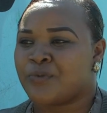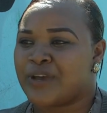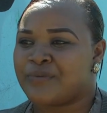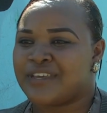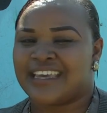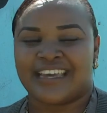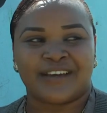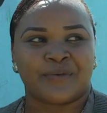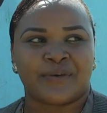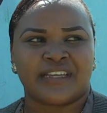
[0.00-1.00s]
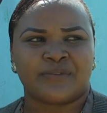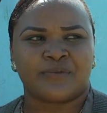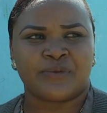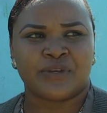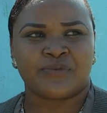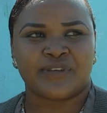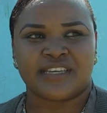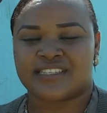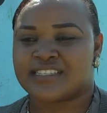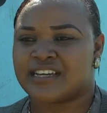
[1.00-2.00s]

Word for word: When we, when, when we reached